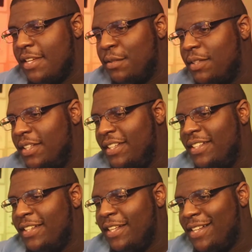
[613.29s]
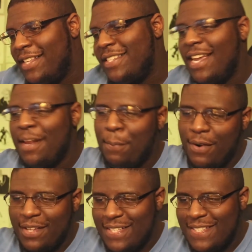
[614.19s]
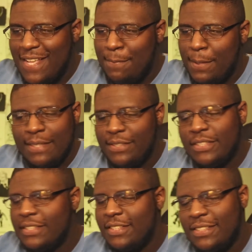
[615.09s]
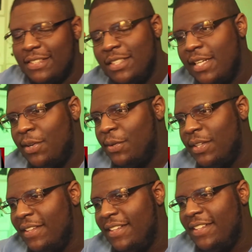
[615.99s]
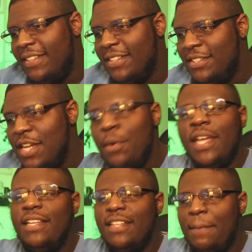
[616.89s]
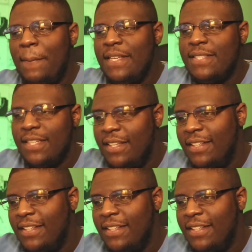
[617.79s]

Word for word: So that, that second part of that statement, there's just there's no there's no killing PC,